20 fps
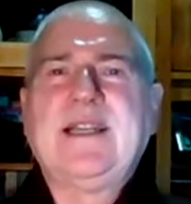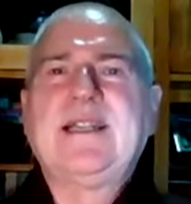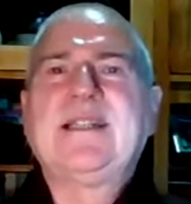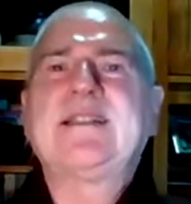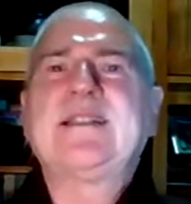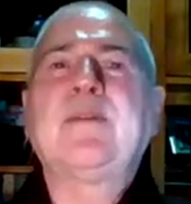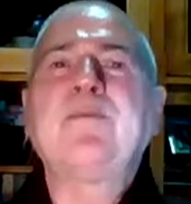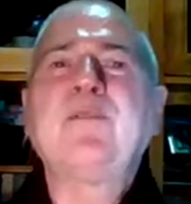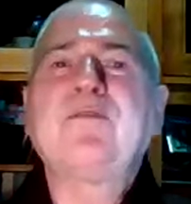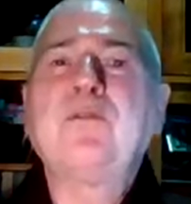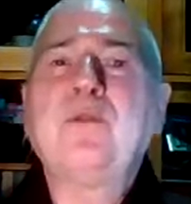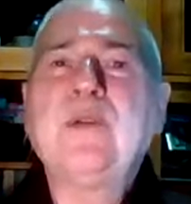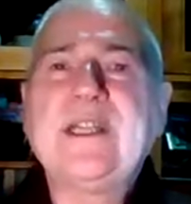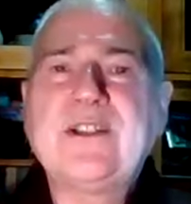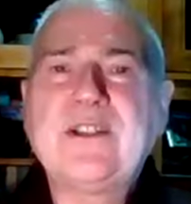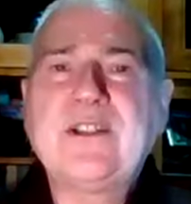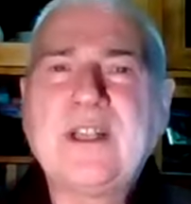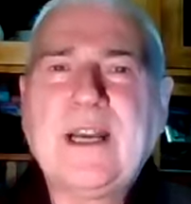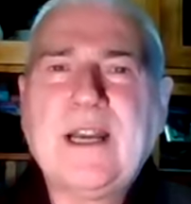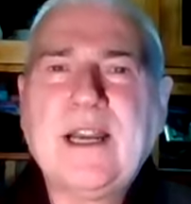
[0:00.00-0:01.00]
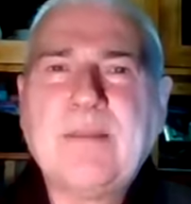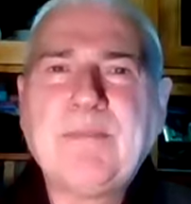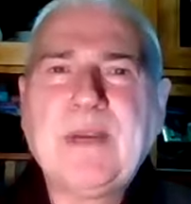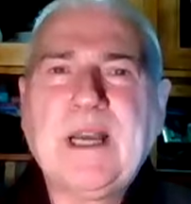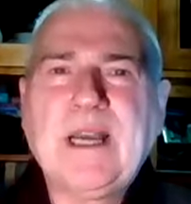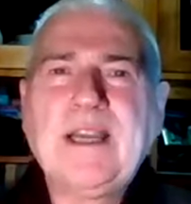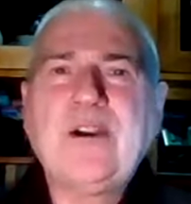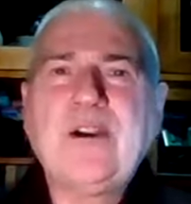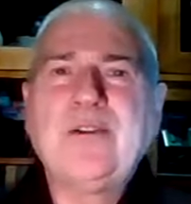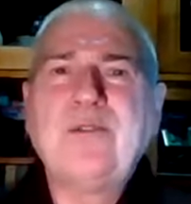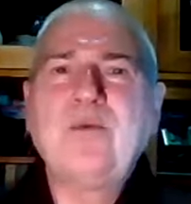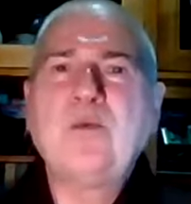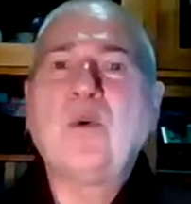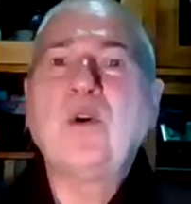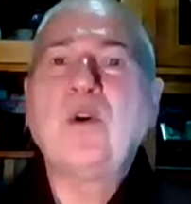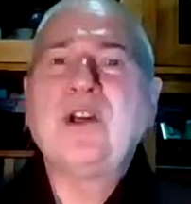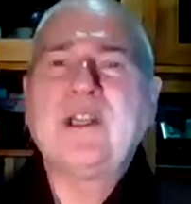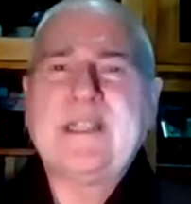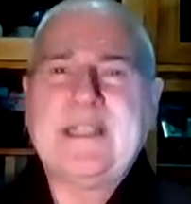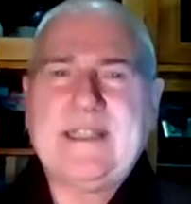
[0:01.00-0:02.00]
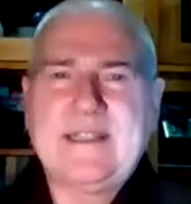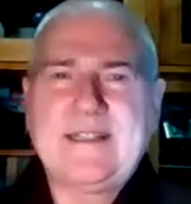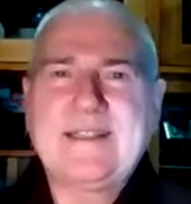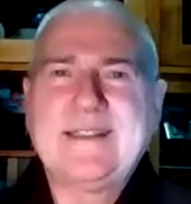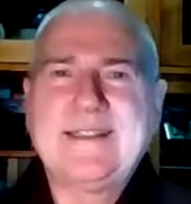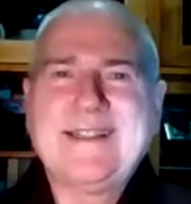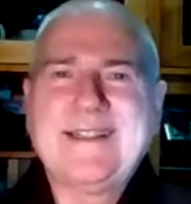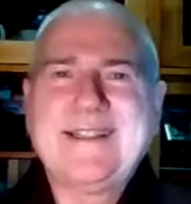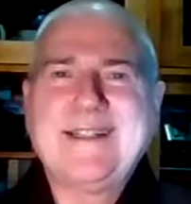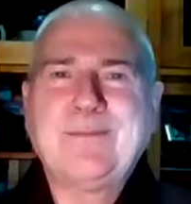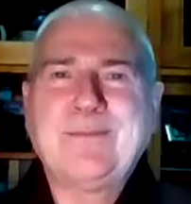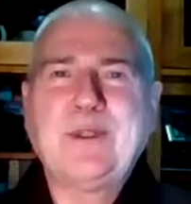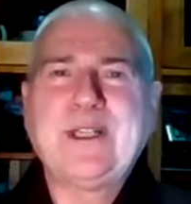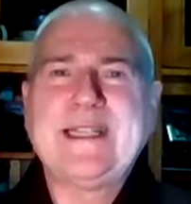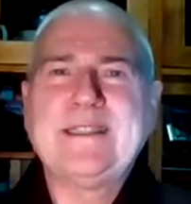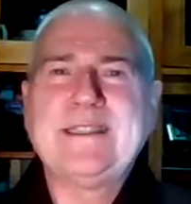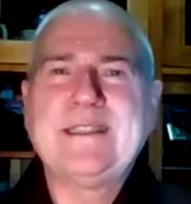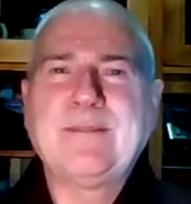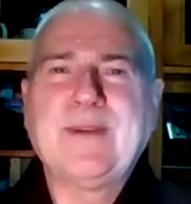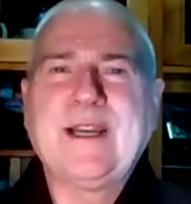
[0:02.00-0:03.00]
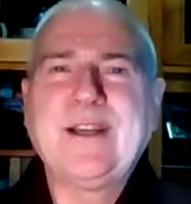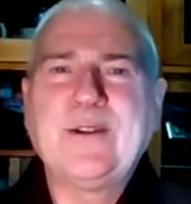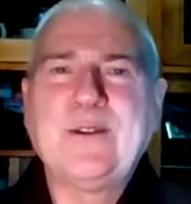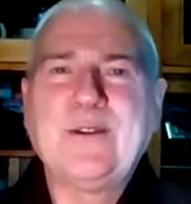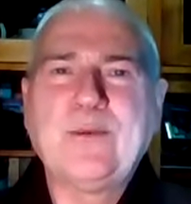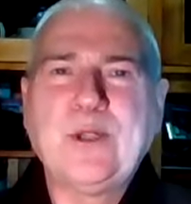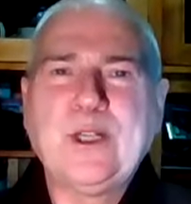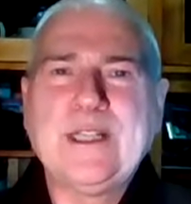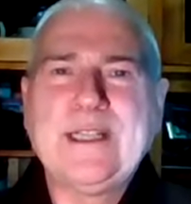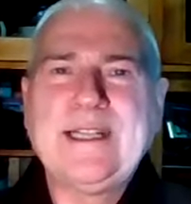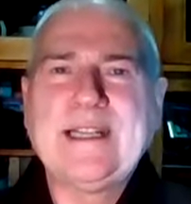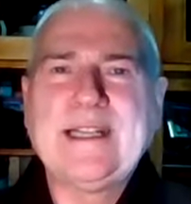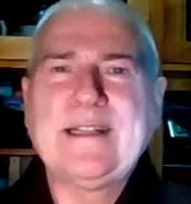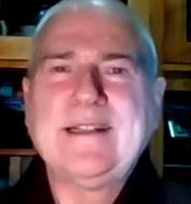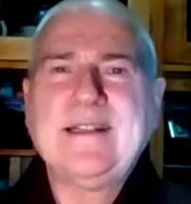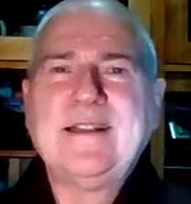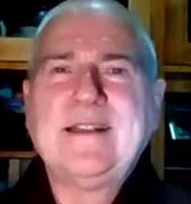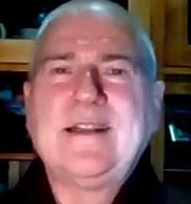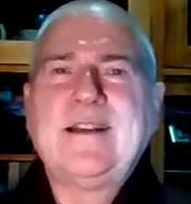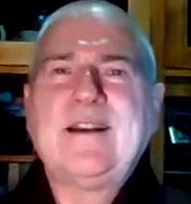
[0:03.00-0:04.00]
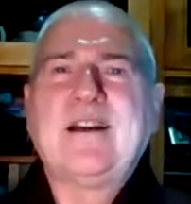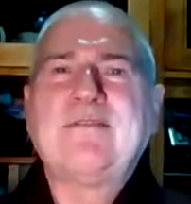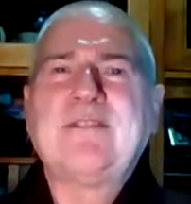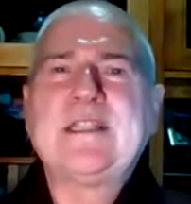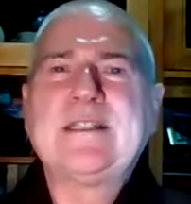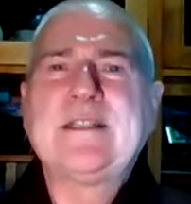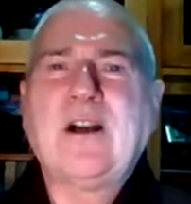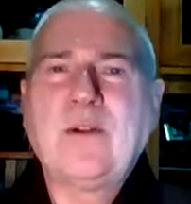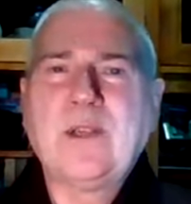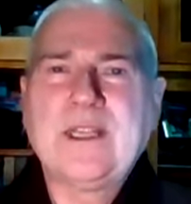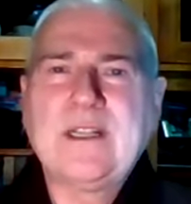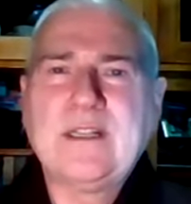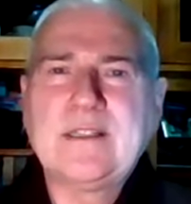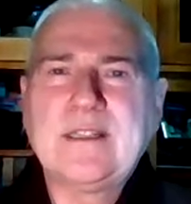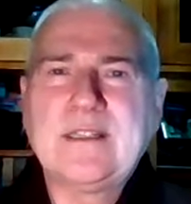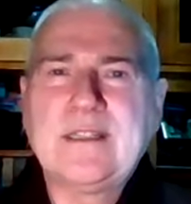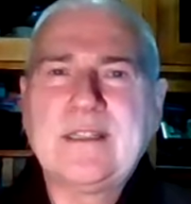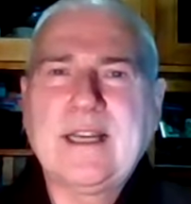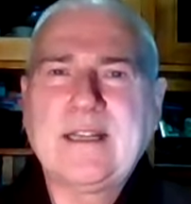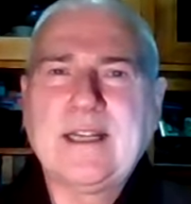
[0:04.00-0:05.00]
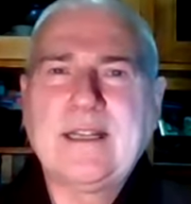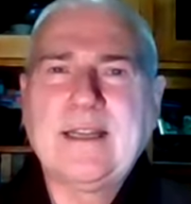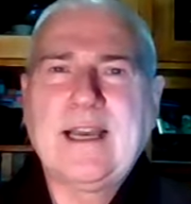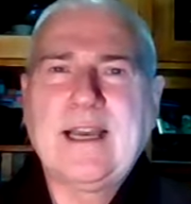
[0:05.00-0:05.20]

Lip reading: some of which are my own words, put into my own wording of His Holiness the Dalai